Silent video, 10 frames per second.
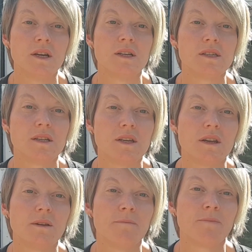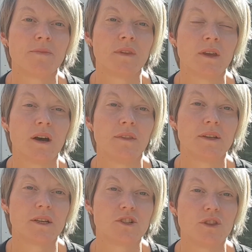sitting and then
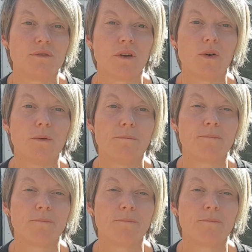touching the floor.